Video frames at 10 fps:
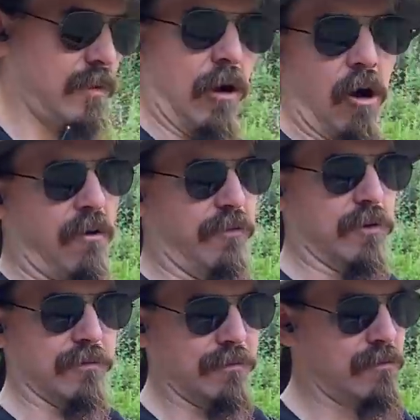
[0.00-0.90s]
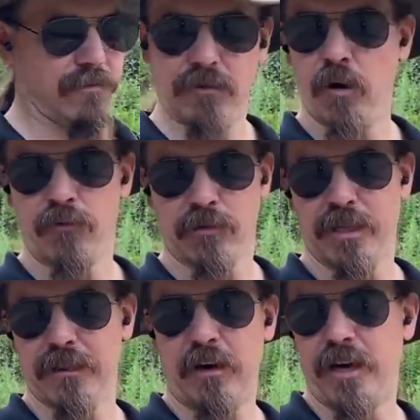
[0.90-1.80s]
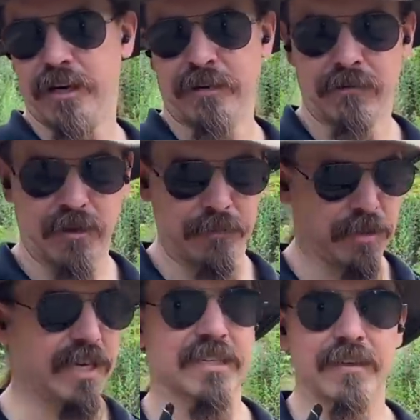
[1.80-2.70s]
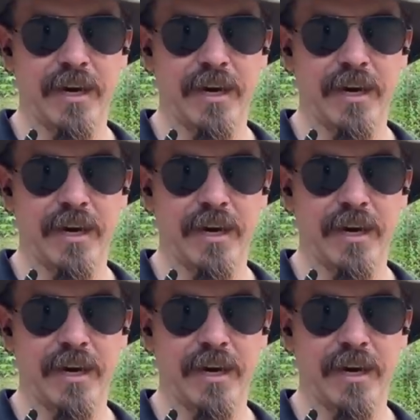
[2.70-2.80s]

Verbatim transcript: awful, overly long, unpleasant